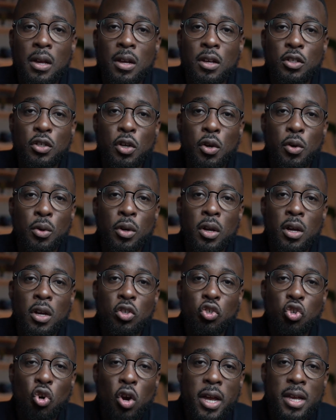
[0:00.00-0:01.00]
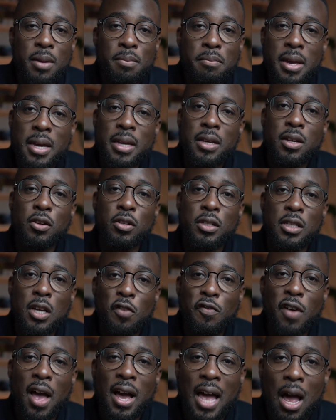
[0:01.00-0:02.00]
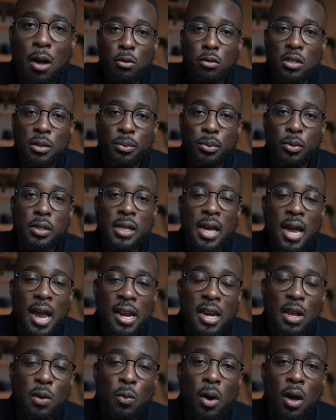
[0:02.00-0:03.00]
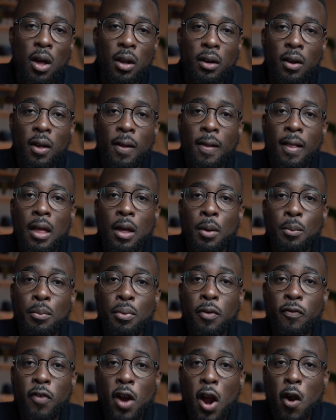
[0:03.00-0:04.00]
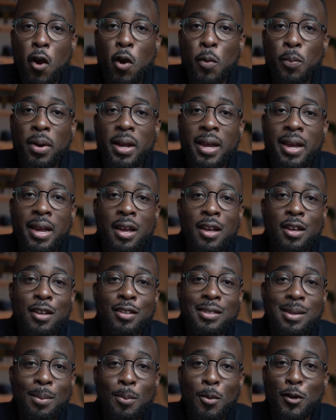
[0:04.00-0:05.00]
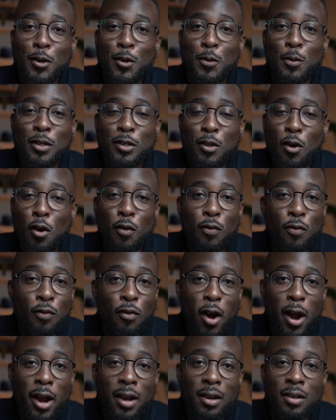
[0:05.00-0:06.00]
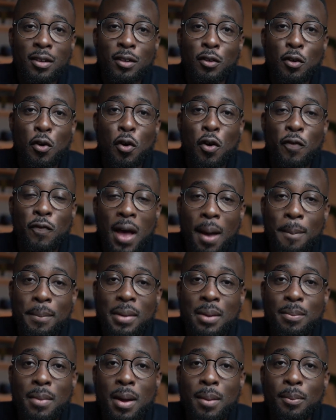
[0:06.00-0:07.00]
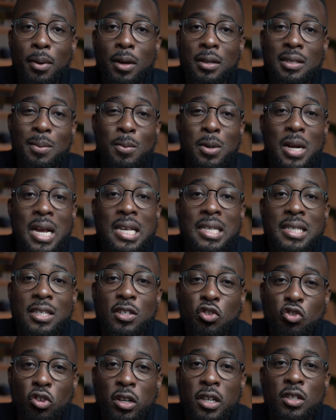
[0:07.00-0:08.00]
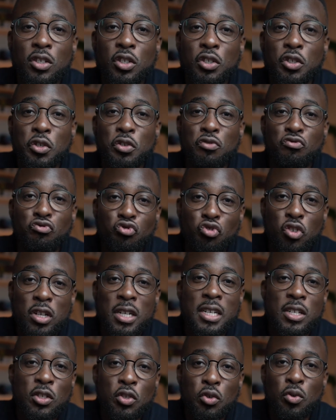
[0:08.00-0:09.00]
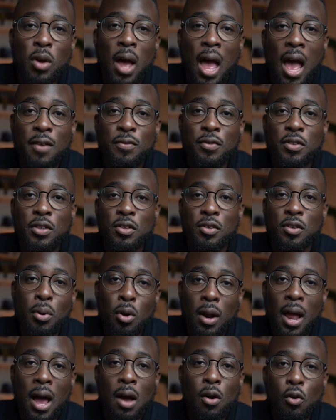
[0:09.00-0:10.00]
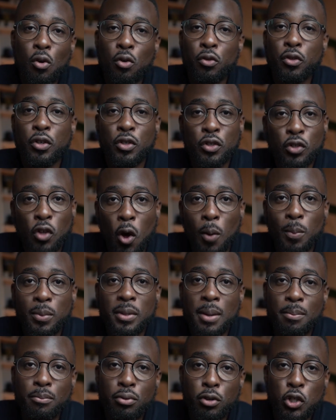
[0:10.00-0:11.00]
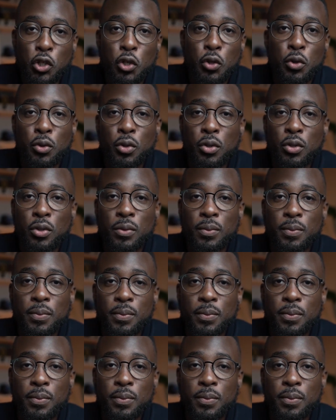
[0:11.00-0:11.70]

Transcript: So try and make yourself accountable to anyone, preferably someone who is not a friend or a family member, someone that is a stranger, so you really do have to pull out all the stops and produce.